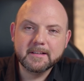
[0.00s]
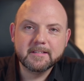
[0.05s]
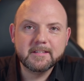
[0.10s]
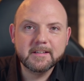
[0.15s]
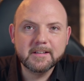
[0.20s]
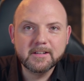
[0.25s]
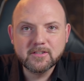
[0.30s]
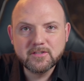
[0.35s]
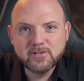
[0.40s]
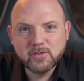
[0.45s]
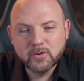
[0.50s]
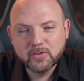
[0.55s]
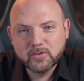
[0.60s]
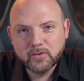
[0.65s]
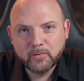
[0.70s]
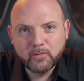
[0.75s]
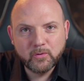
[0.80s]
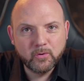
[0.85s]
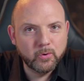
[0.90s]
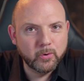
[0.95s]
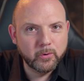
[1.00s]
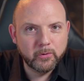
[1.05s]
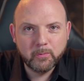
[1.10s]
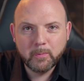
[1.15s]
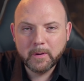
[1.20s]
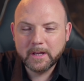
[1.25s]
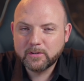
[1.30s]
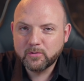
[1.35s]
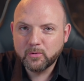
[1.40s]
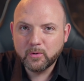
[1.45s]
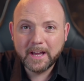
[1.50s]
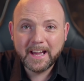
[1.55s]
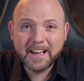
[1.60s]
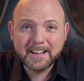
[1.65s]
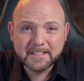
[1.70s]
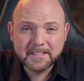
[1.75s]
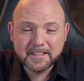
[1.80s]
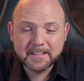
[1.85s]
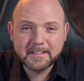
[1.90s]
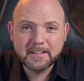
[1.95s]
a single source of truth, where to
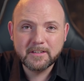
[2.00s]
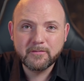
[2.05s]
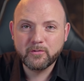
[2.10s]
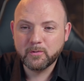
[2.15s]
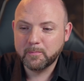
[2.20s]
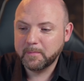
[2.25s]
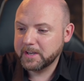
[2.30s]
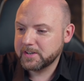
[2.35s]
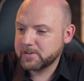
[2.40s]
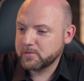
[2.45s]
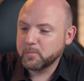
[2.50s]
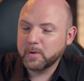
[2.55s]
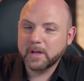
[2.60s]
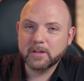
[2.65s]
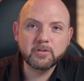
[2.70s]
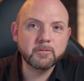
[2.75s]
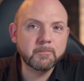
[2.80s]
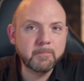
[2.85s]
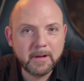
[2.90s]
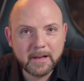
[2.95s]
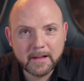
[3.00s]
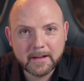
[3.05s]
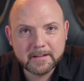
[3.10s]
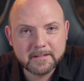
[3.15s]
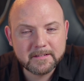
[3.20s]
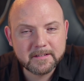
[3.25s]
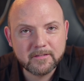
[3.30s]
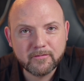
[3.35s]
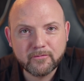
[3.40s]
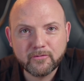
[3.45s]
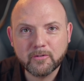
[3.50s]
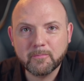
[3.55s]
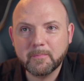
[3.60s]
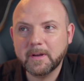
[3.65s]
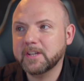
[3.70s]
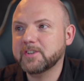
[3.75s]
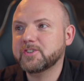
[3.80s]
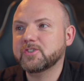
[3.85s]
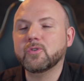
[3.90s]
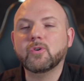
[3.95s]
access information, where to place
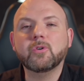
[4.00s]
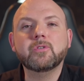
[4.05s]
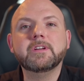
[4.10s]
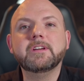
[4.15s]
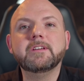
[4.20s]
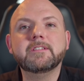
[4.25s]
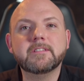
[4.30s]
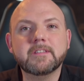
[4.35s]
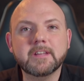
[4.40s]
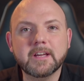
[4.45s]
information, all these